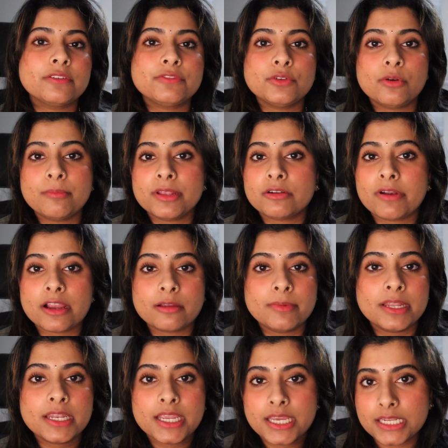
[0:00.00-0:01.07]
if you want me to
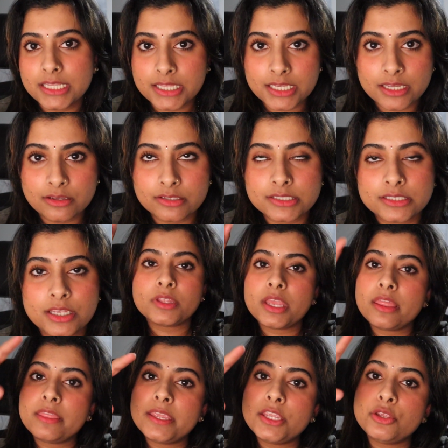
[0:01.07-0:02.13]
recommend anything else.
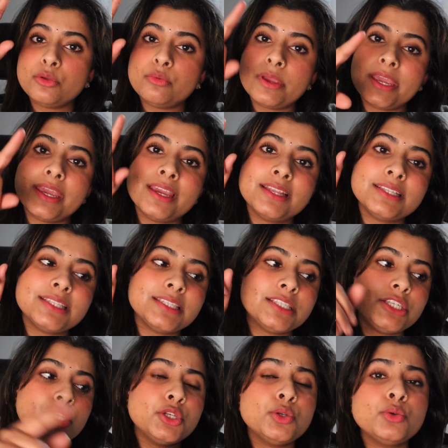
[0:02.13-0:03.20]
Thank you, and
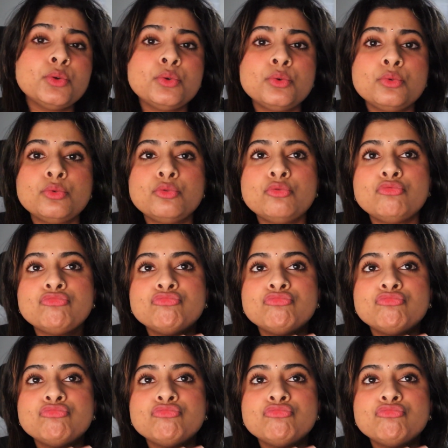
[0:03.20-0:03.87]
see you